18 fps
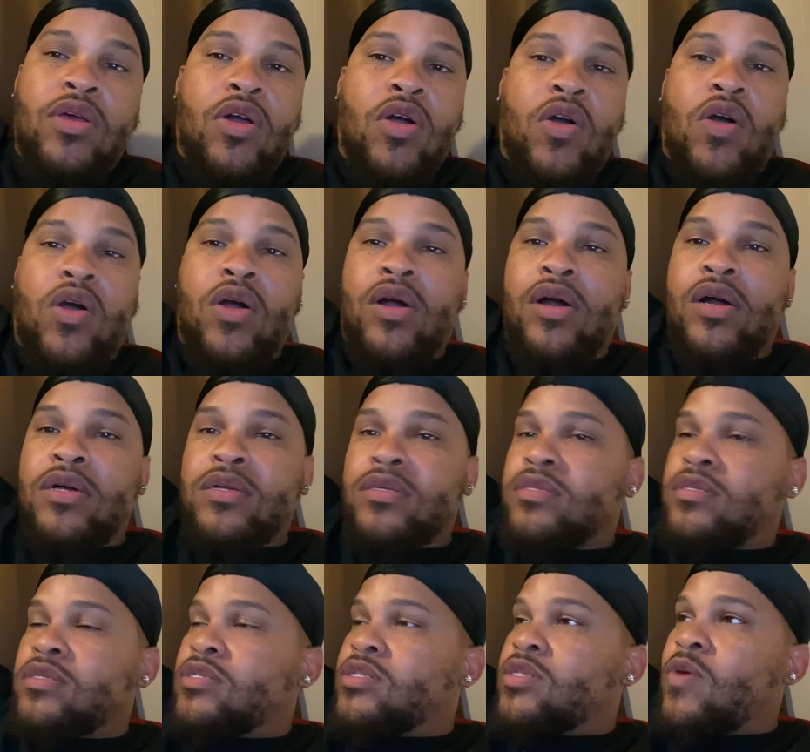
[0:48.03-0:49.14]
or
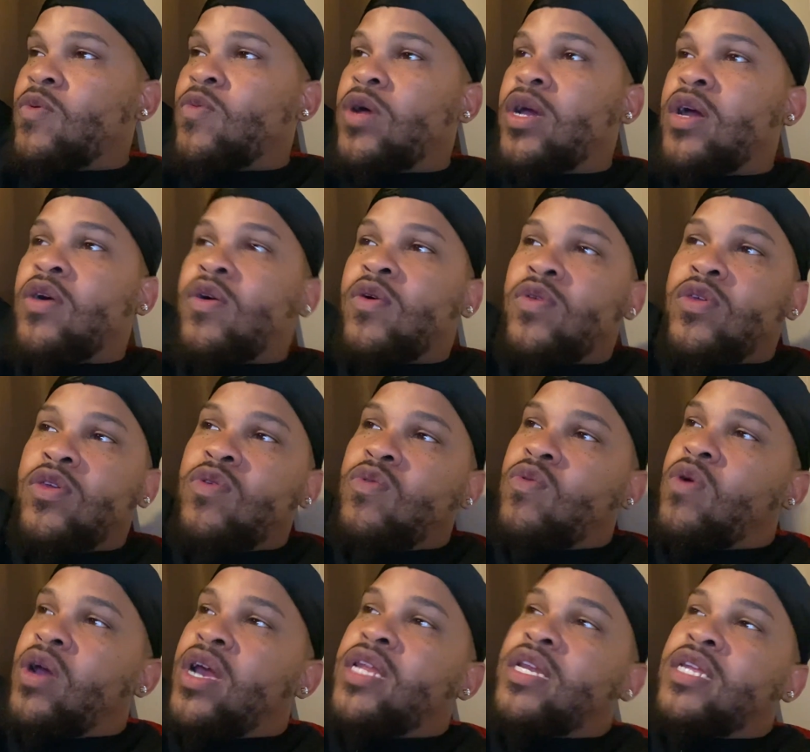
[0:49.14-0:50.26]
somewhere on
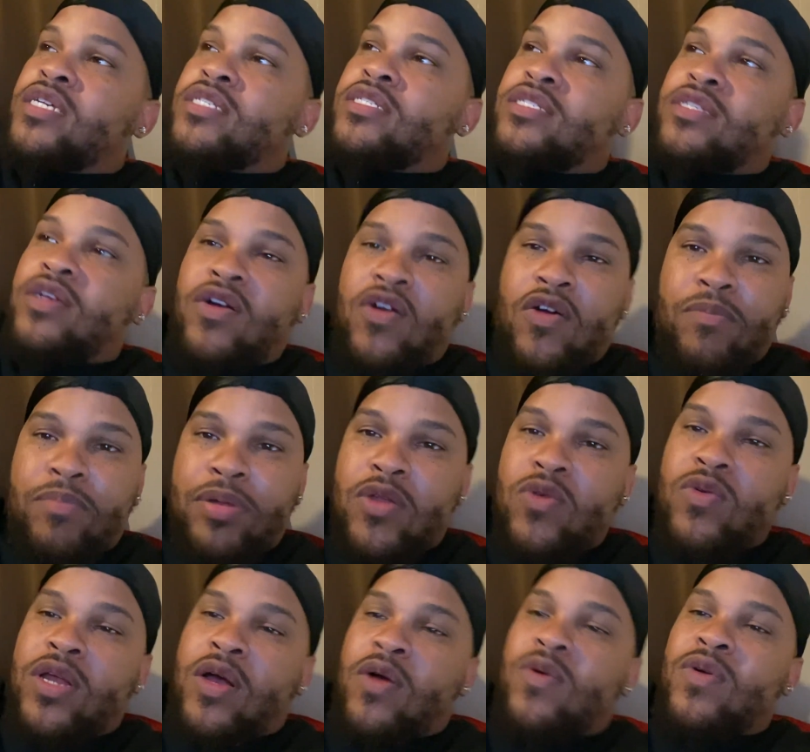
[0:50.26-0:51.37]
Uranus or
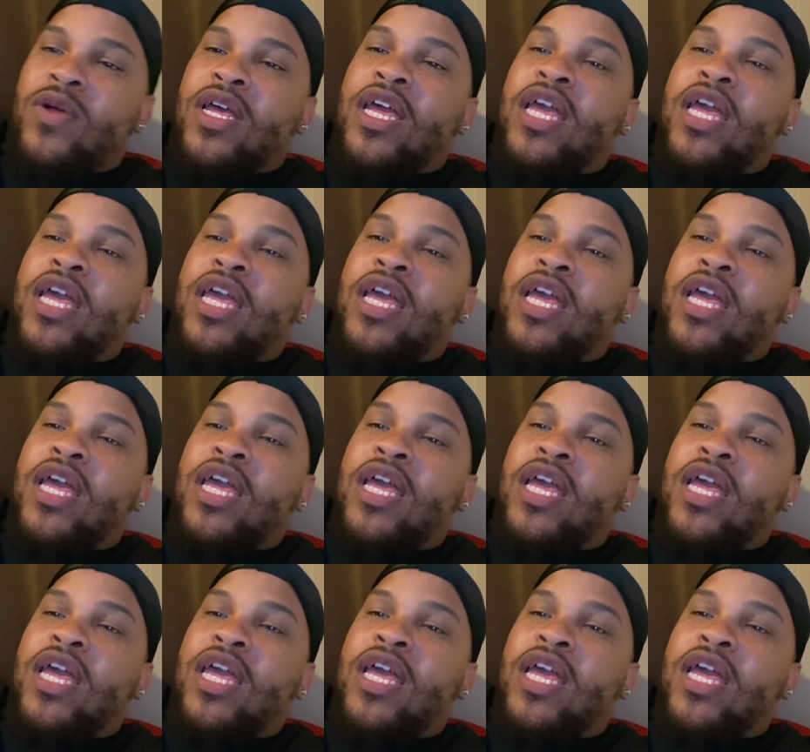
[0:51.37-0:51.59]
Pluto.